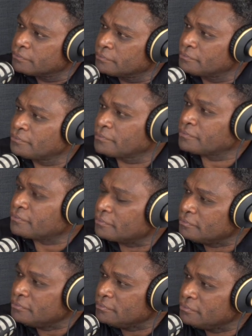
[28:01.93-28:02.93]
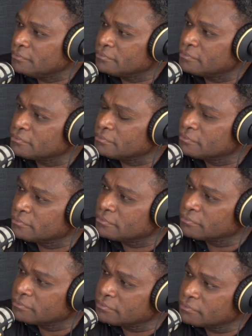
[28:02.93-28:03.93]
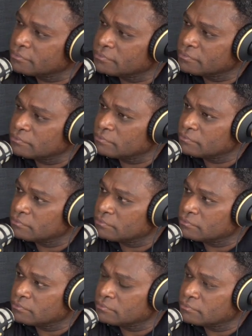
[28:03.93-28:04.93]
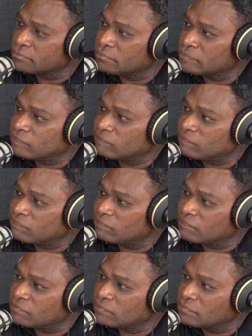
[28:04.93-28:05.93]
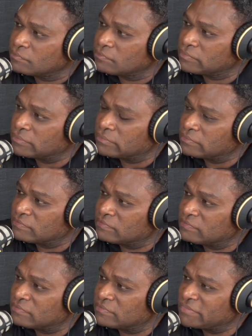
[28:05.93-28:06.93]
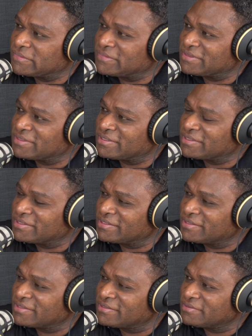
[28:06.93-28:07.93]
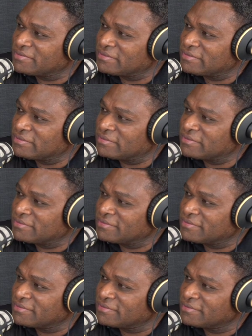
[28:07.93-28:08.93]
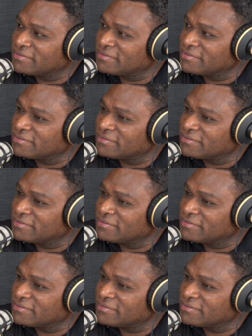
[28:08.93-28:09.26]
[no speech]